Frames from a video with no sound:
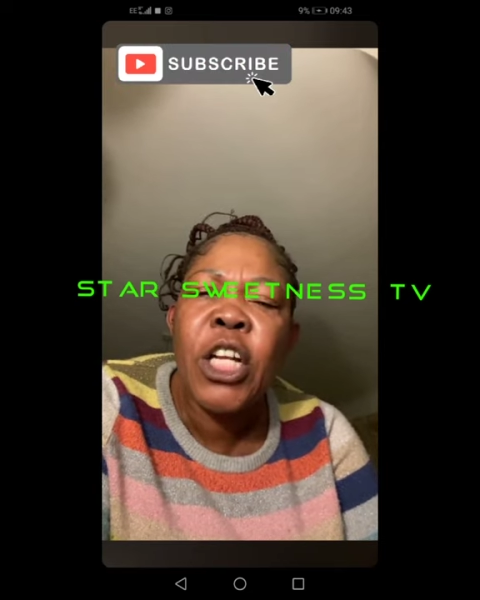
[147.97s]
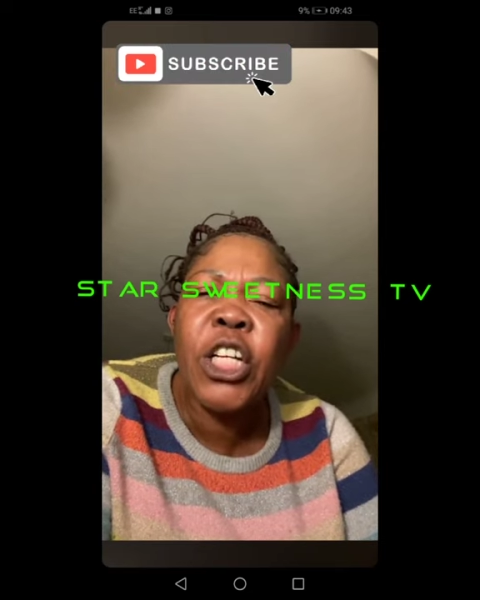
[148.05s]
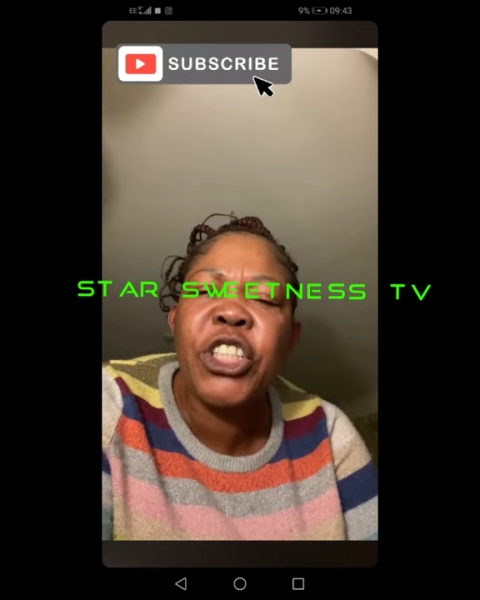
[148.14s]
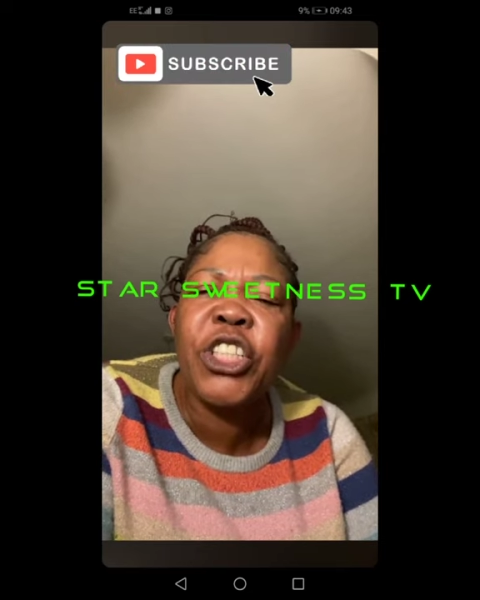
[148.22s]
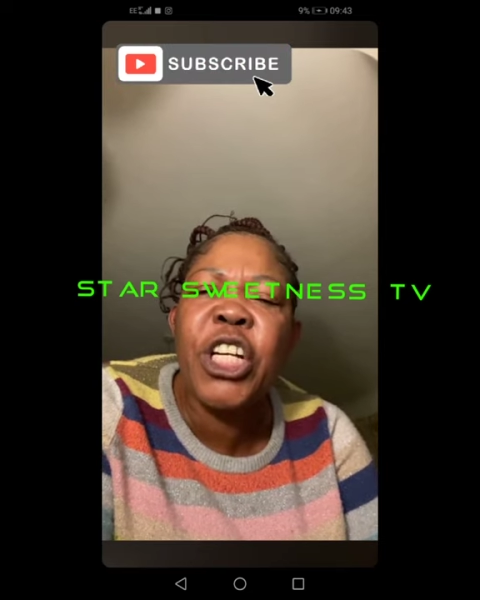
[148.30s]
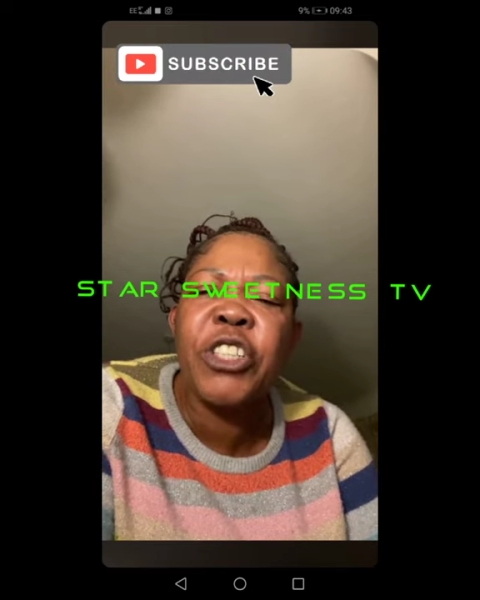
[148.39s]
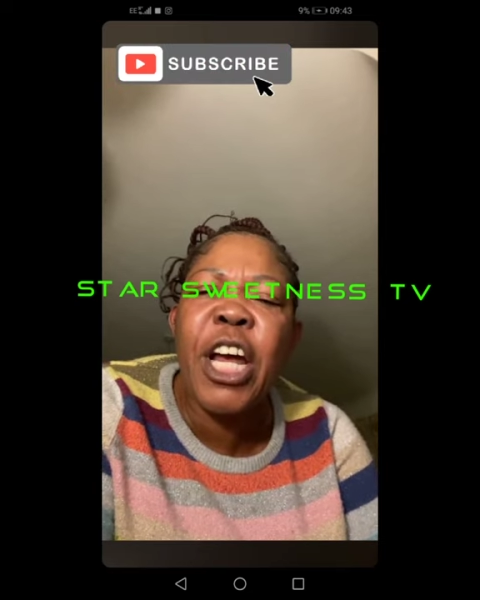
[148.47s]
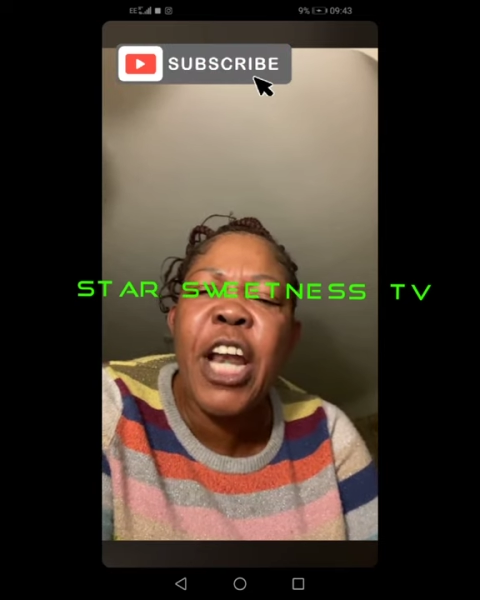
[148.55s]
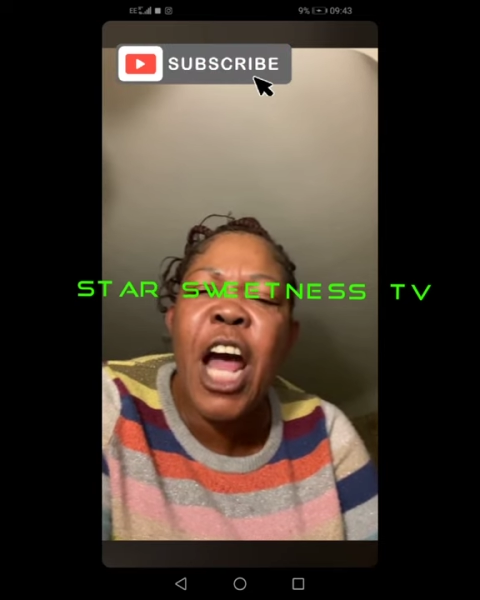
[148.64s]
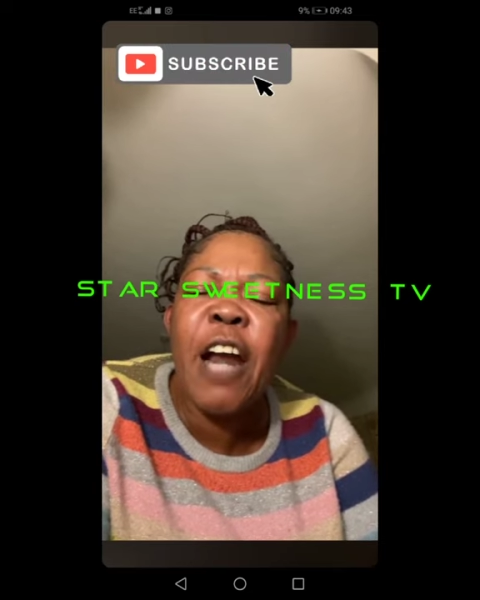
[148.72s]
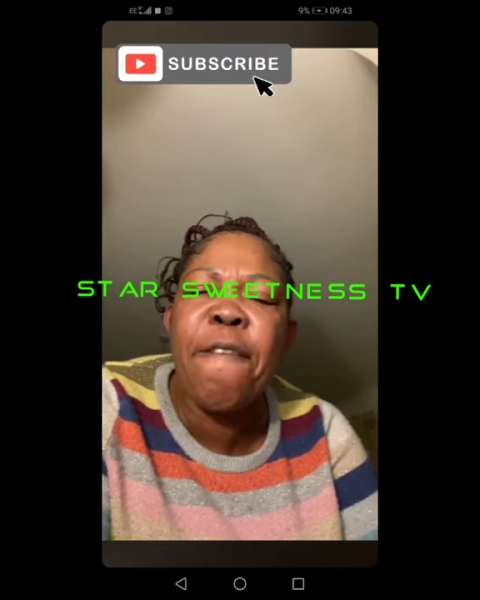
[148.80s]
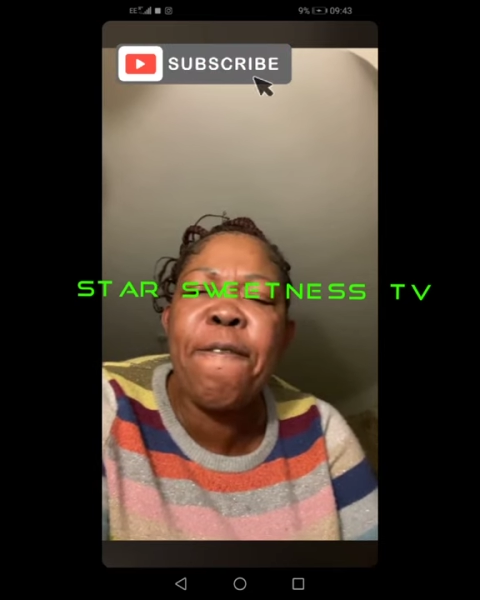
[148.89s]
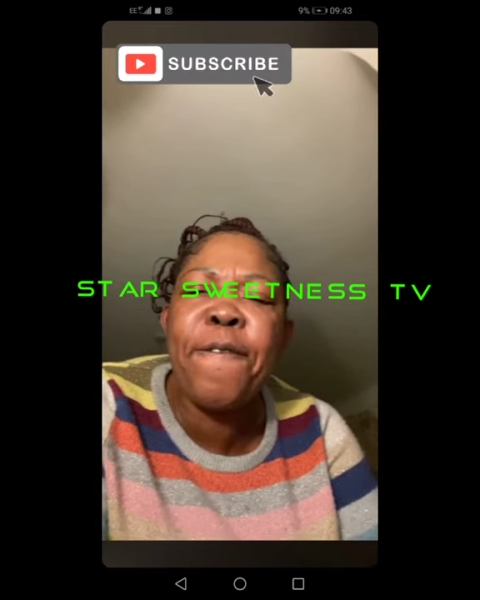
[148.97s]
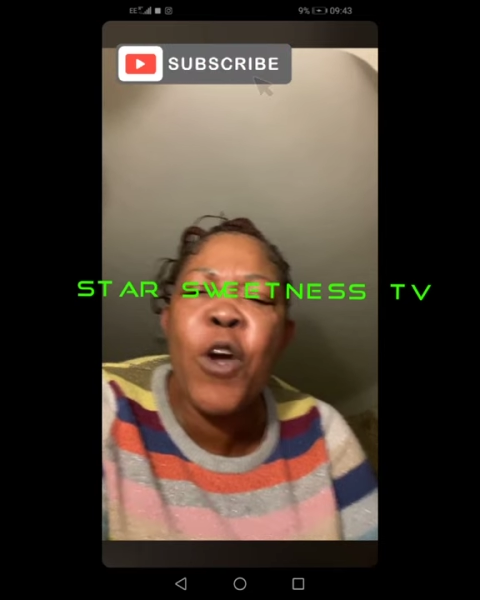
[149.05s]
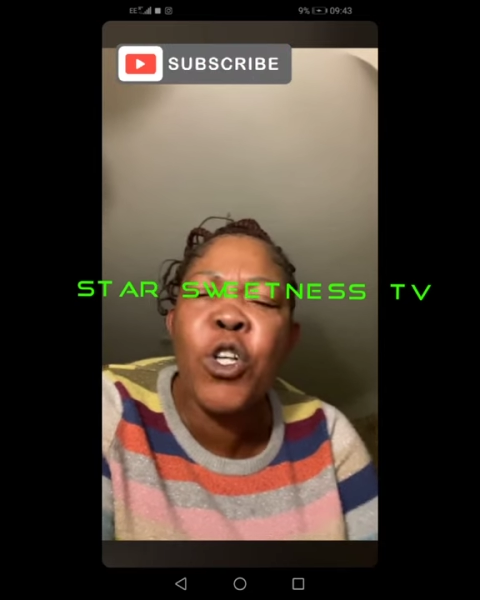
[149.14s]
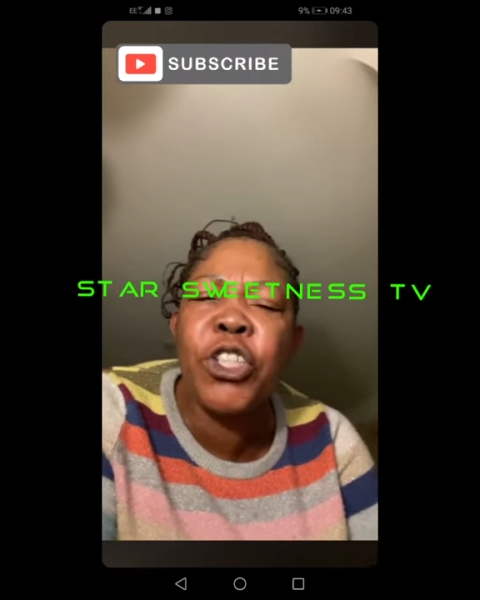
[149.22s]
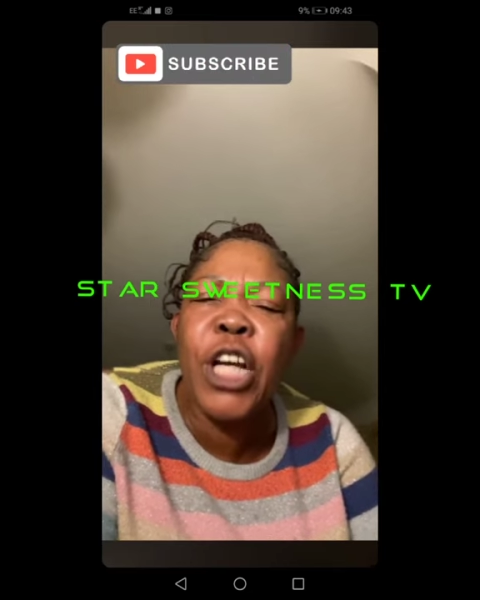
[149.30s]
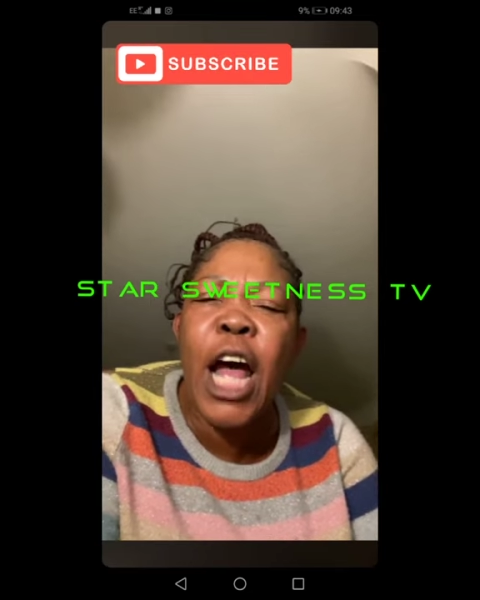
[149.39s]
The children are the
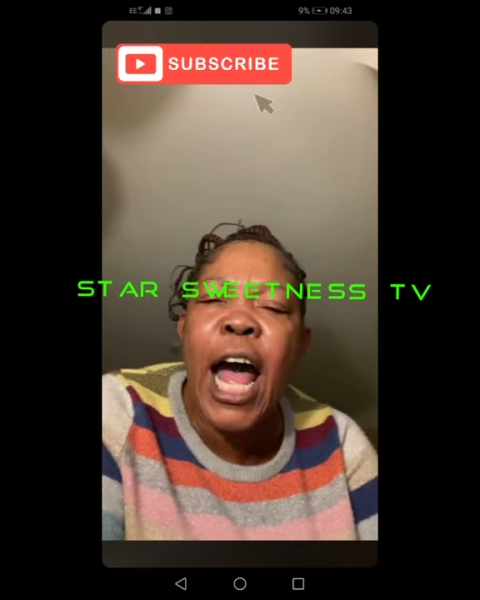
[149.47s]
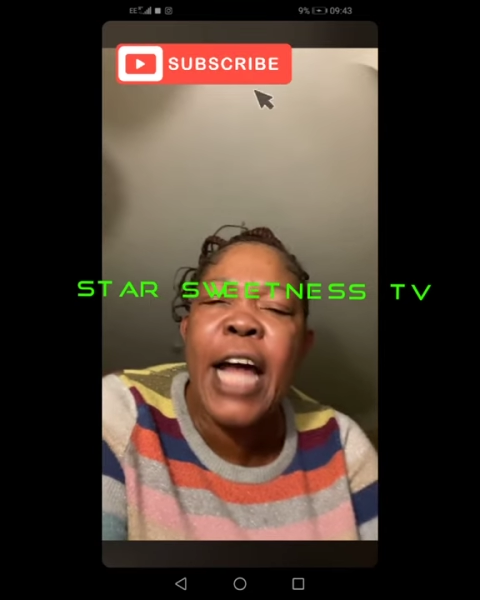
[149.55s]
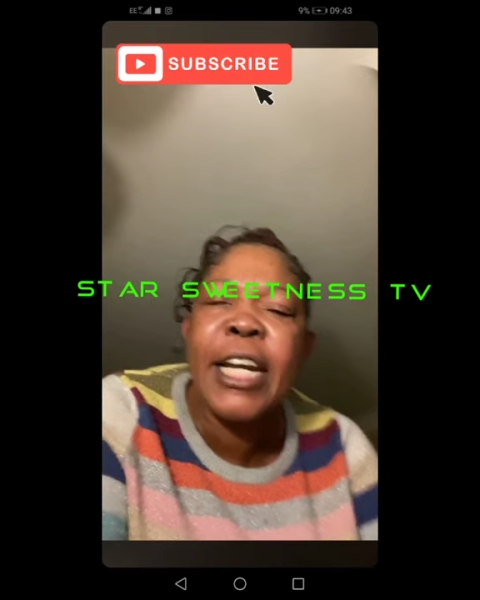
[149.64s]
future